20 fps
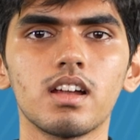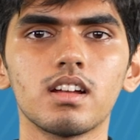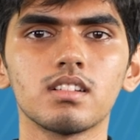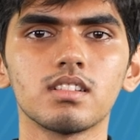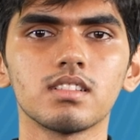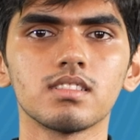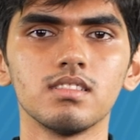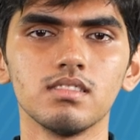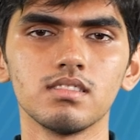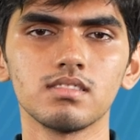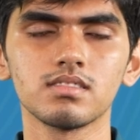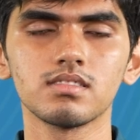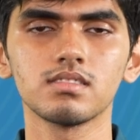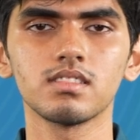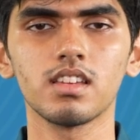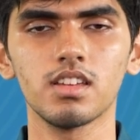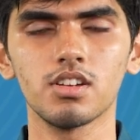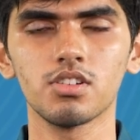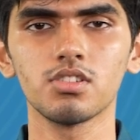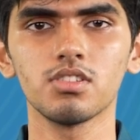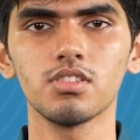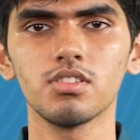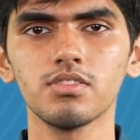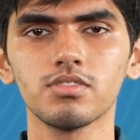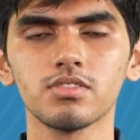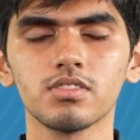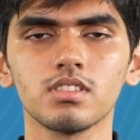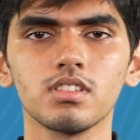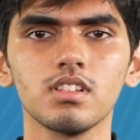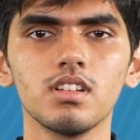and
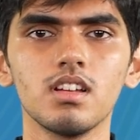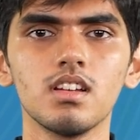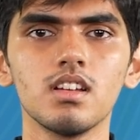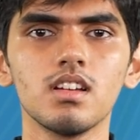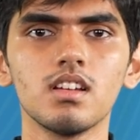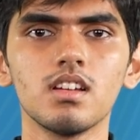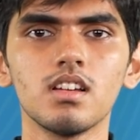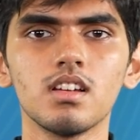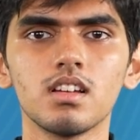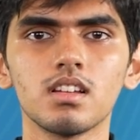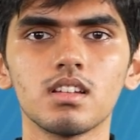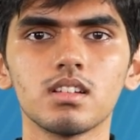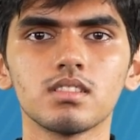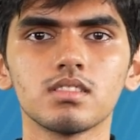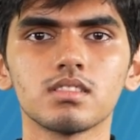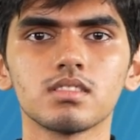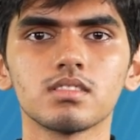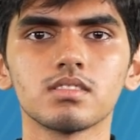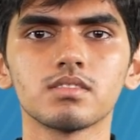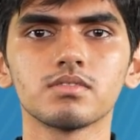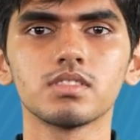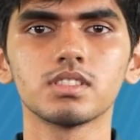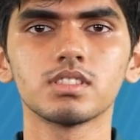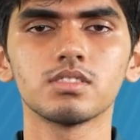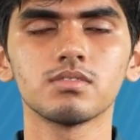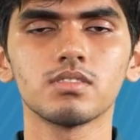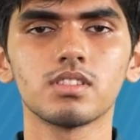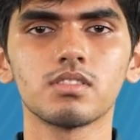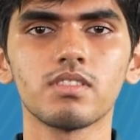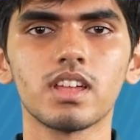Irudov,
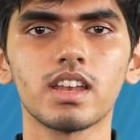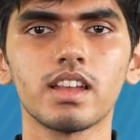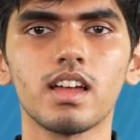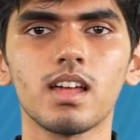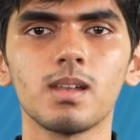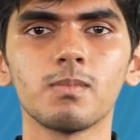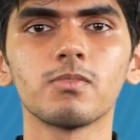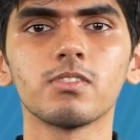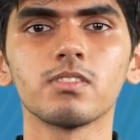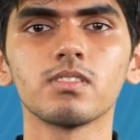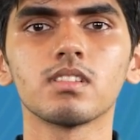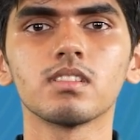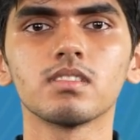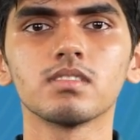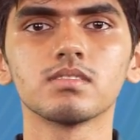which were very helpful.